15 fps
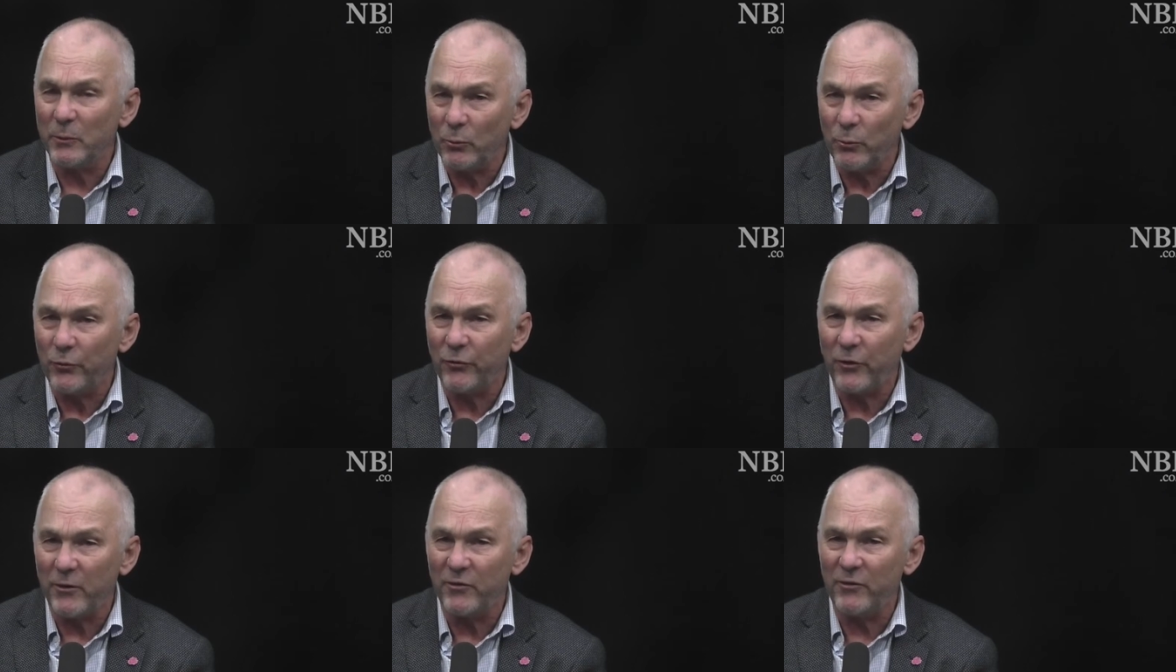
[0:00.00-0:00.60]
but
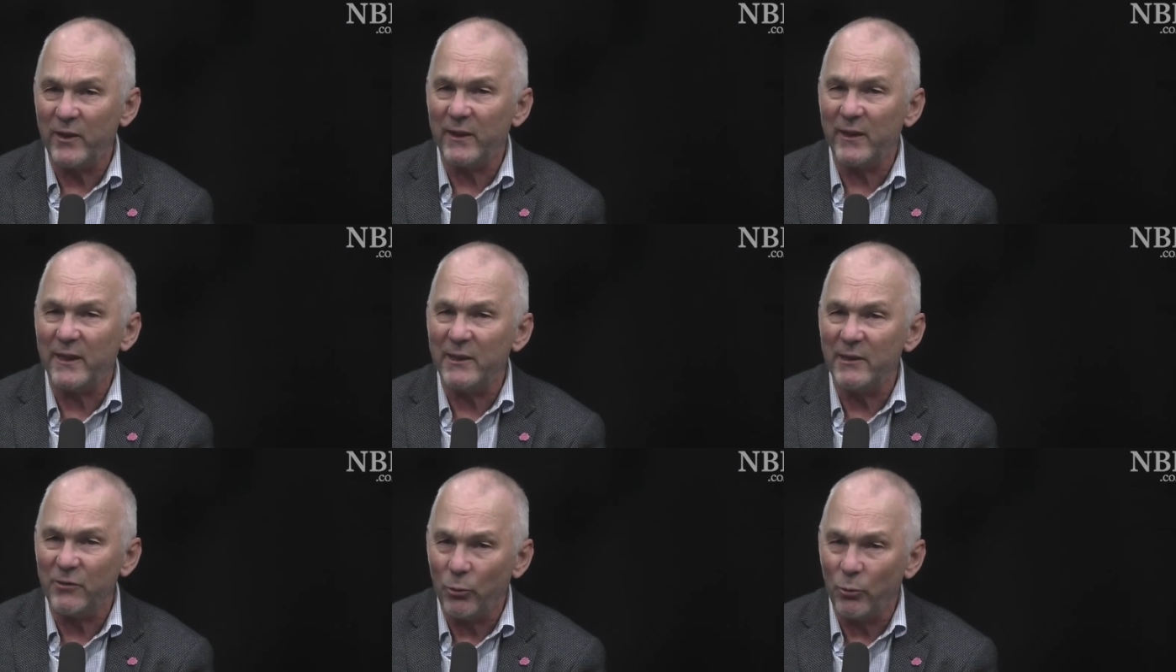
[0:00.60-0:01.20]
also said that
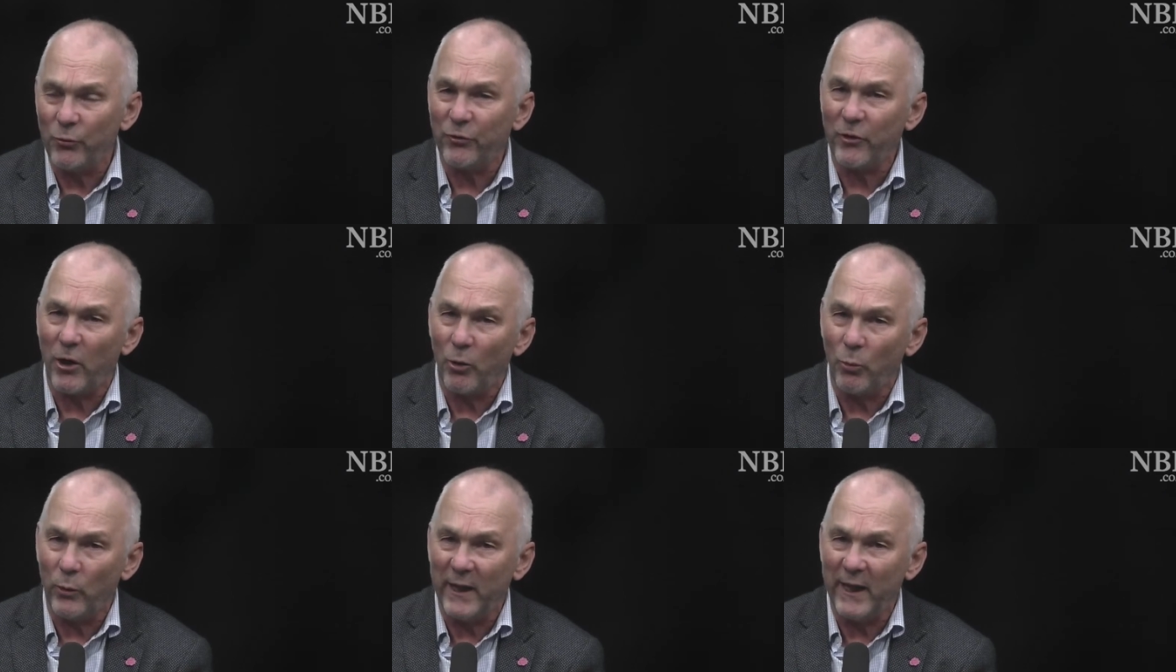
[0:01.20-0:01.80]
he's also
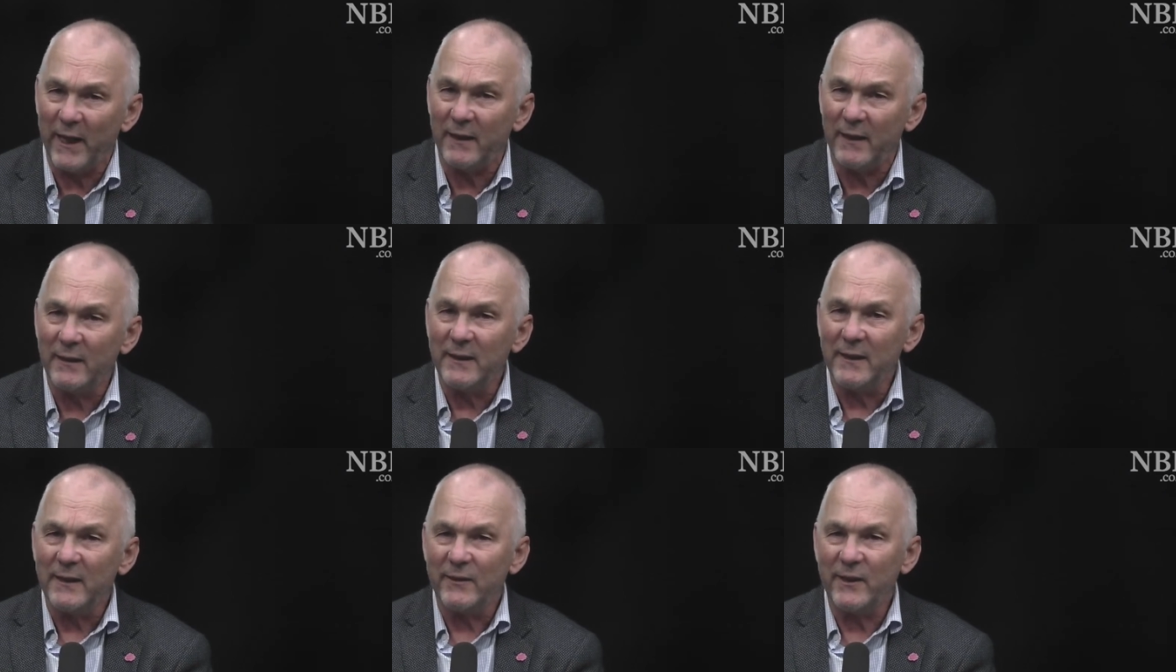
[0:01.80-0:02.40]
aware
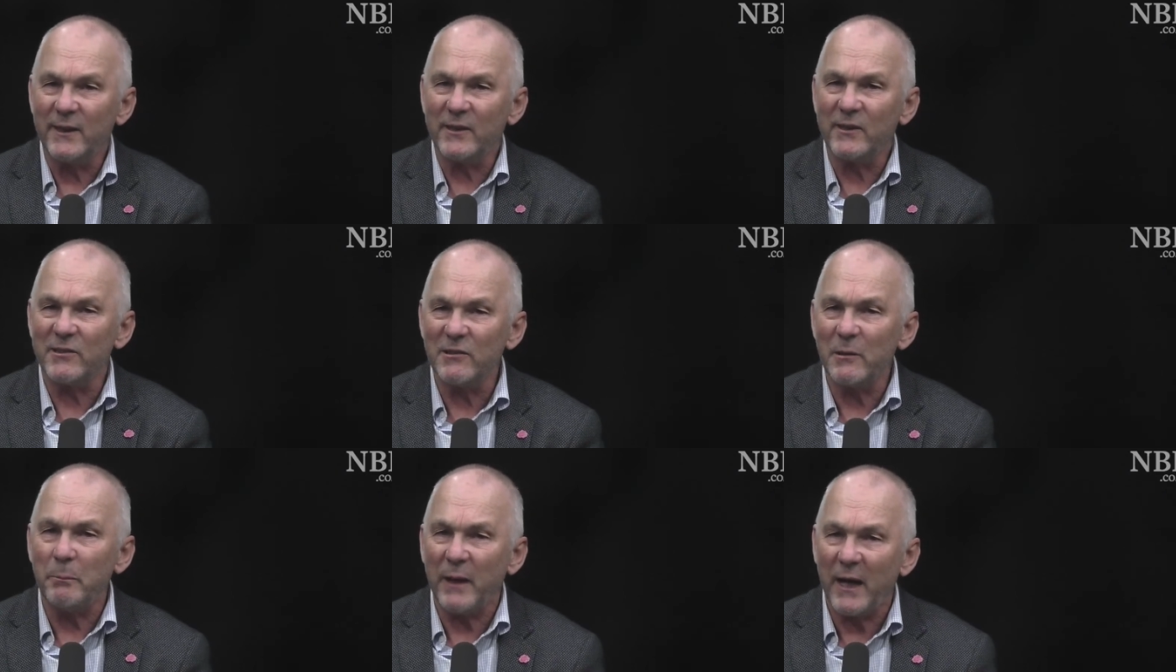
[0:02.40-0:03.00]
that it
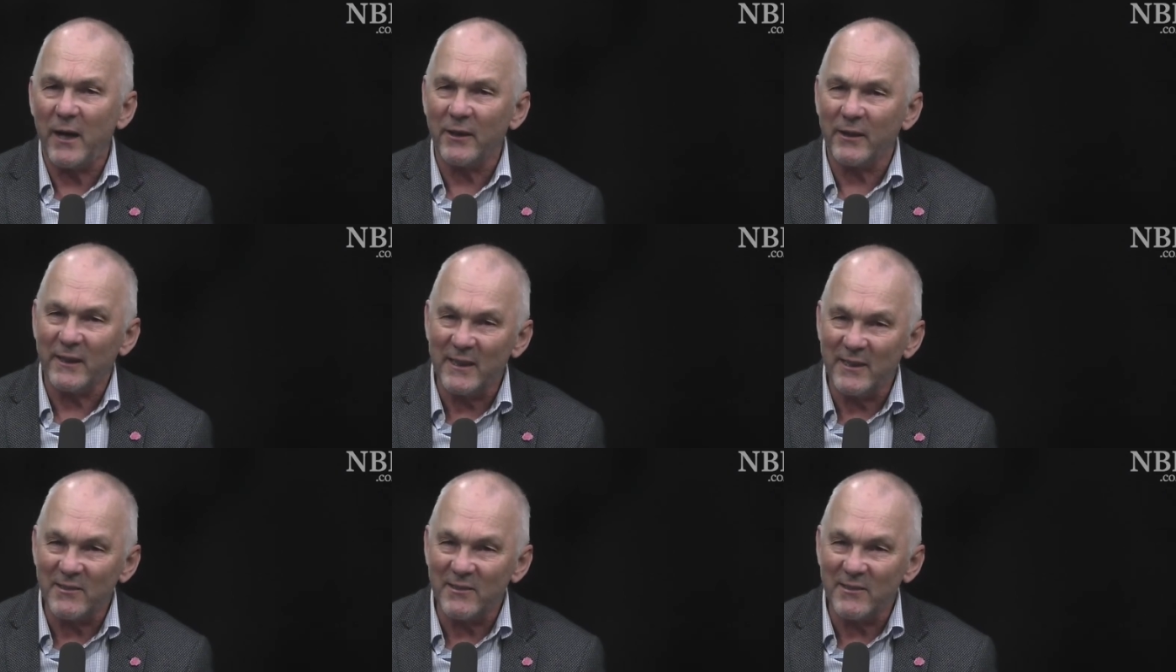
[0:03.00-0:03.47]
is about